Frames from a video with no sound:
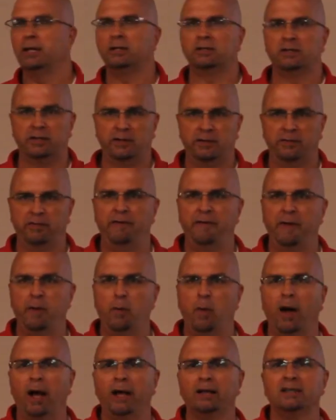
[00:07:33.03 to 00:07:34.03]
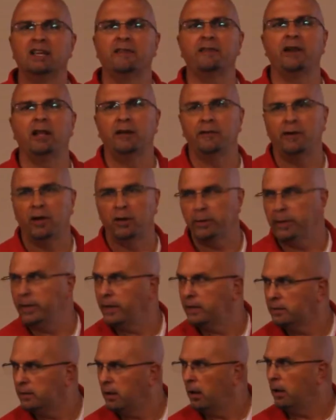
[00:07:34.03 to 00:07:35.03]
it's 3 feet wide, 7-Eleven all
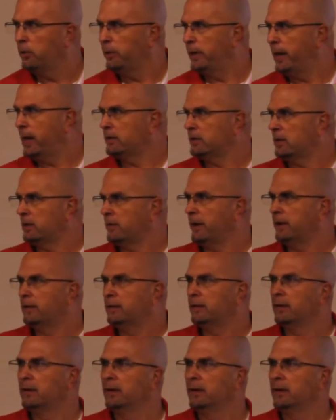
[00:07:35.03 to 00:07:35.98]
the way down to the ground.